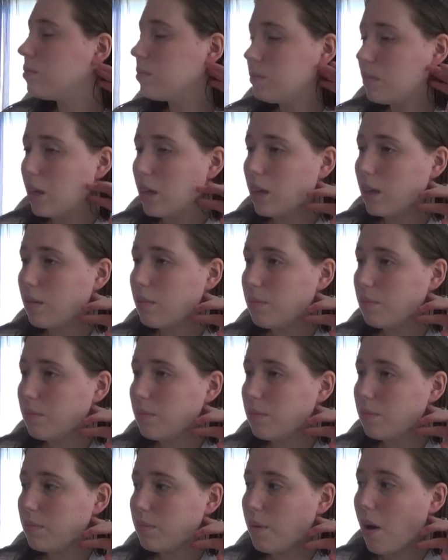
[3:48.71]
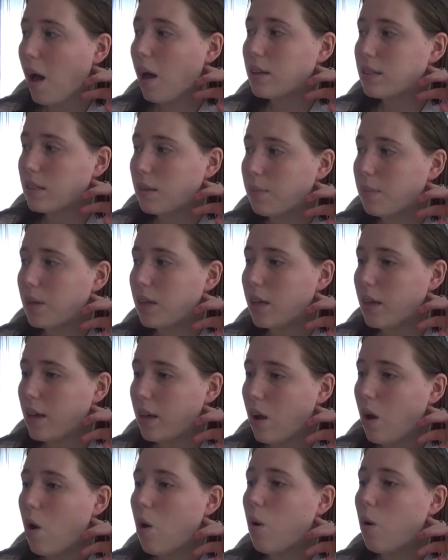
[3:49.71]
like,
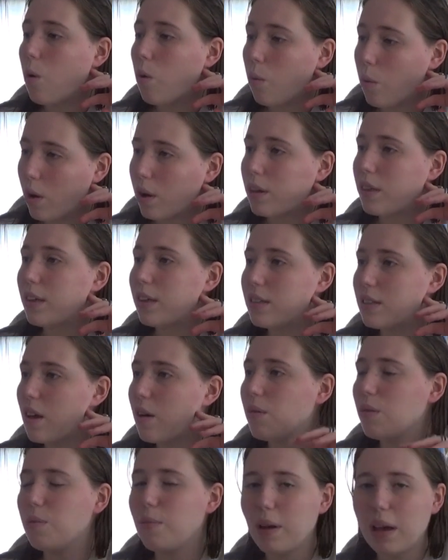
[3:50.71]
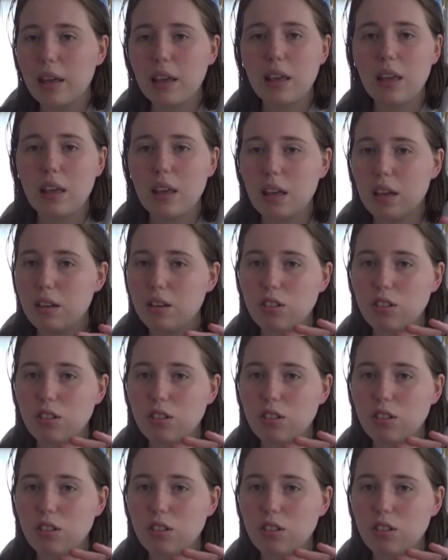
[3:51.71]
possibly work things out with Becky.